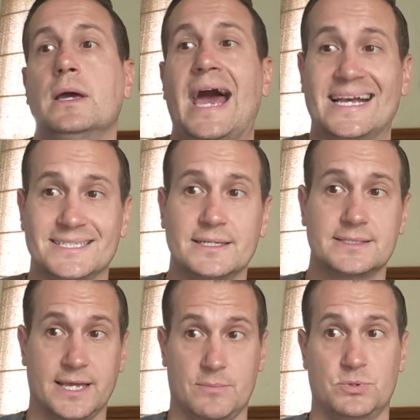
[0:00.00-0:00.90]
As an
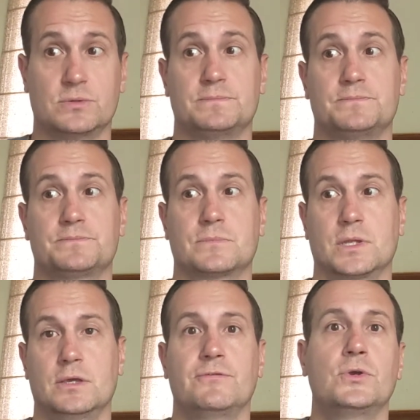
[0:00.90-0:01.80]
example,
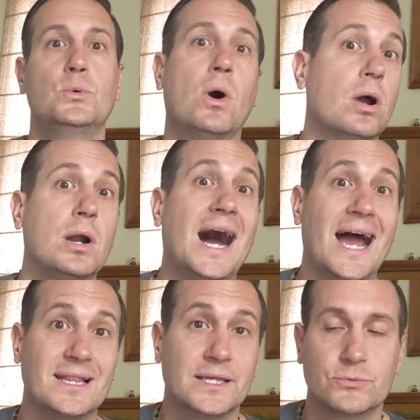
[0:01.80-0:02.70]
if you are
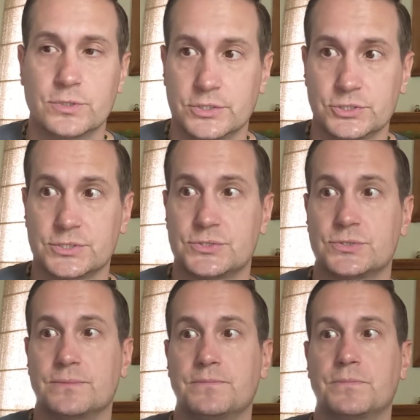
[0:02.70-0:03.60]
highly
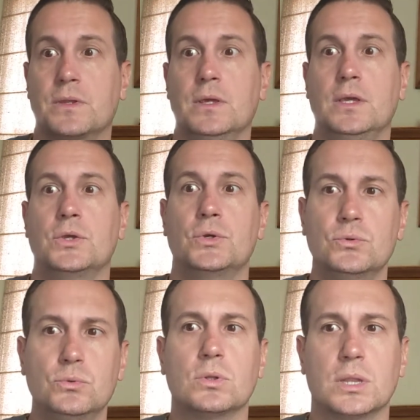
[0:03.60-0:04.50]
religious,
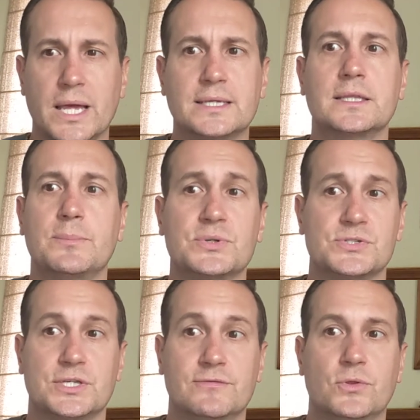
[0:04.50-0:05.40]
you likely
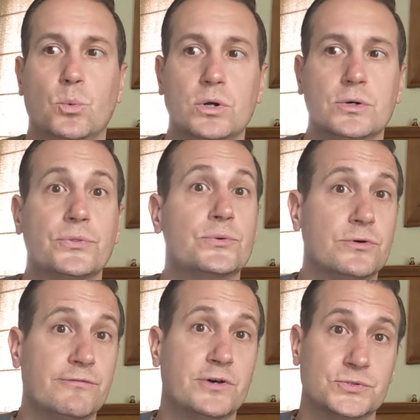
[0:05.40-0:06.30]
perceive the world through
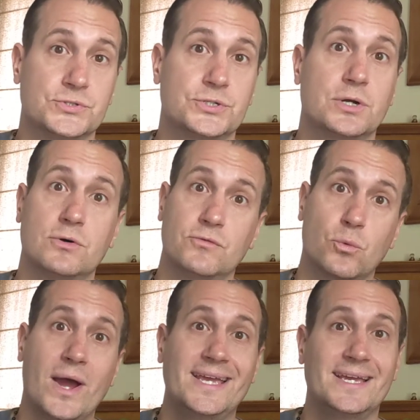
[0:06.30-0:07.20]
a filter of
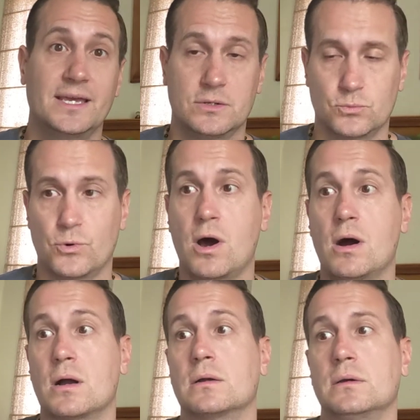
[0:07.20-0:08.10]
right and
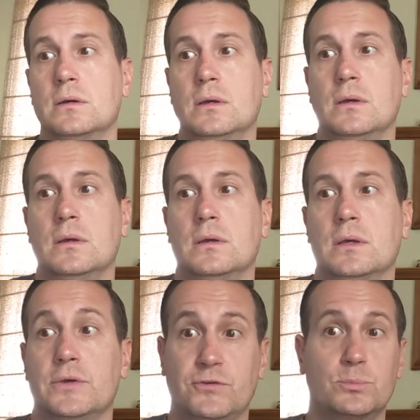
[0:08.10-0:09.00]
wrong.
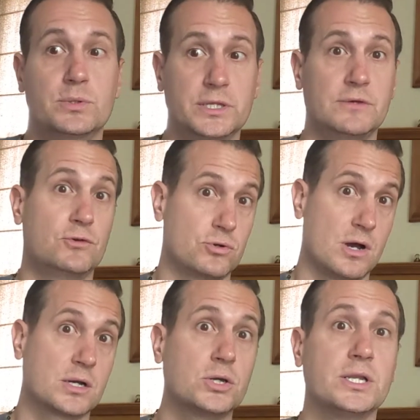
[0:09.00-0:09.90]
If you believe you're
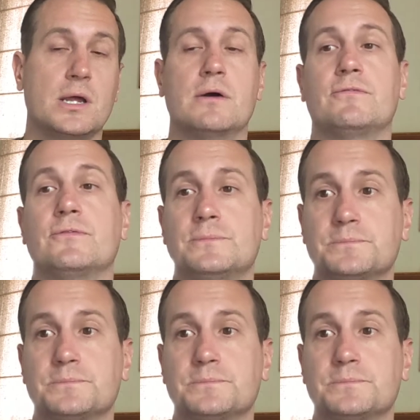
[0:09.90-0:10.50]
not good enough,